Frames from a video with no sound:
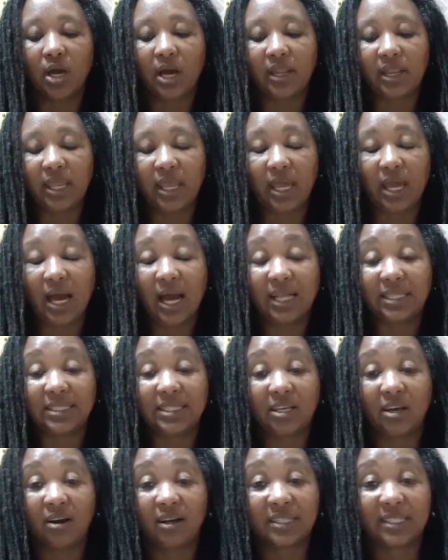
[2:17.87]
The
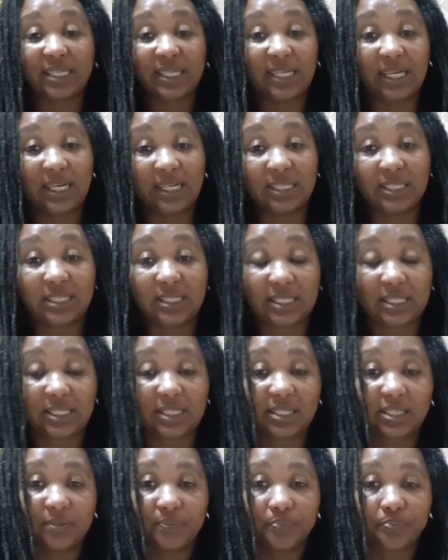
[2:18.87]

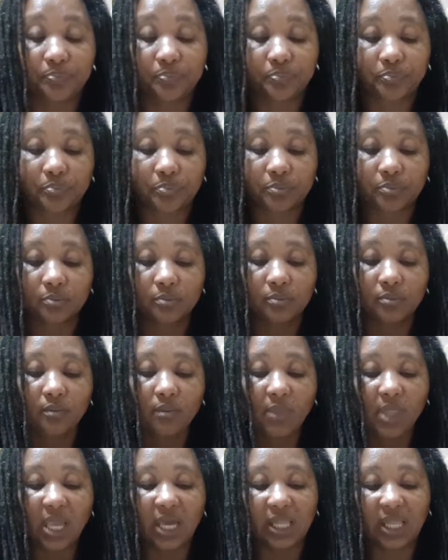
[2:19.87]
antioxidants
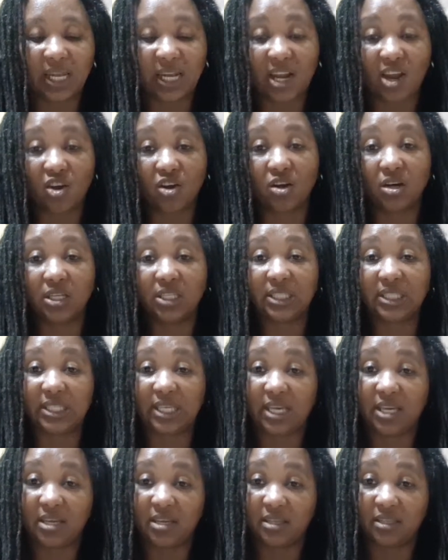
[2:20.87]
that are
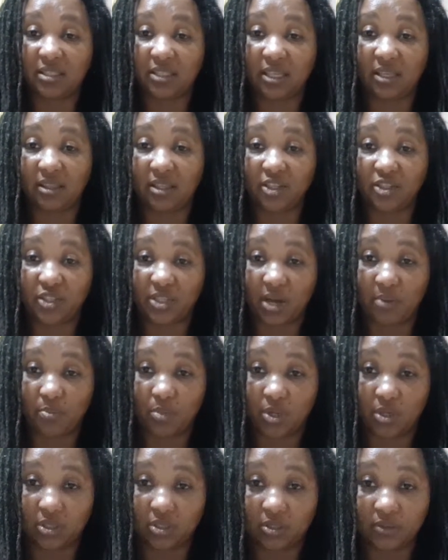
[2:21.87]
contained in the
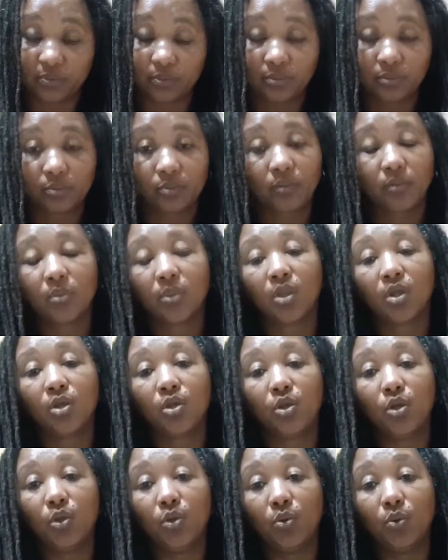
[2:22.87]
Jamun,
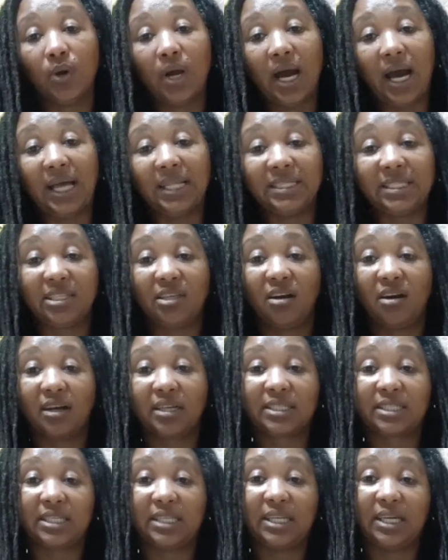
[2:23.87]
you know,
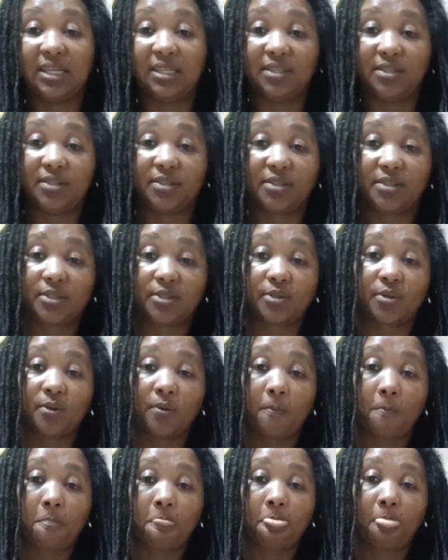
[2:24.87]
antioxidants
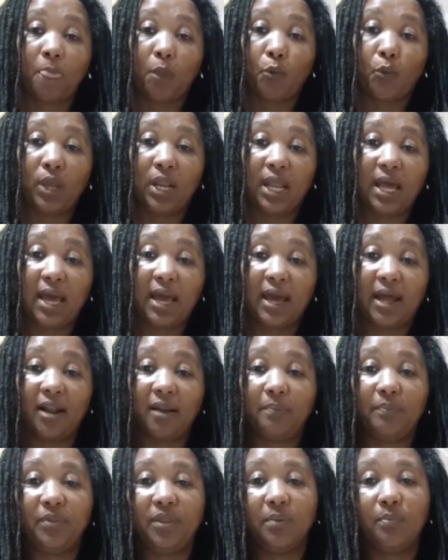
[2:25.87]
will
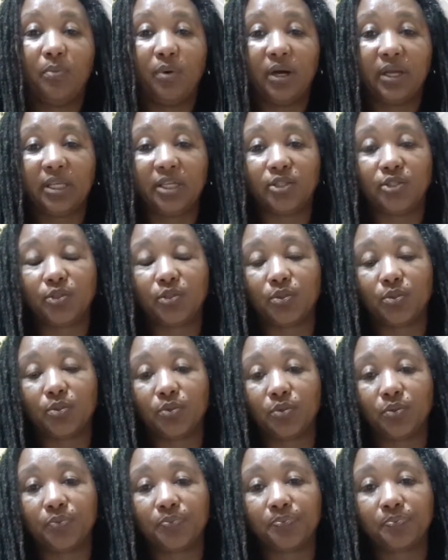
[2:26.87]
help the body
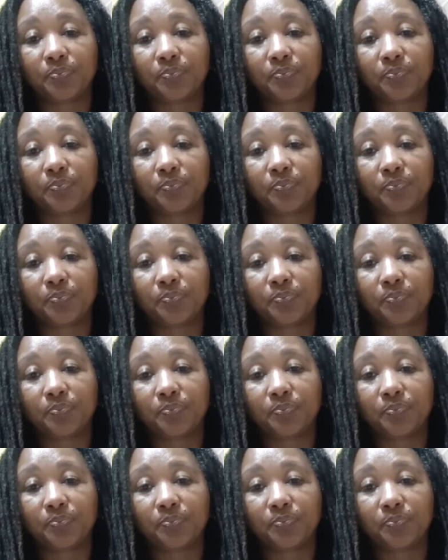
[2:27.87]
to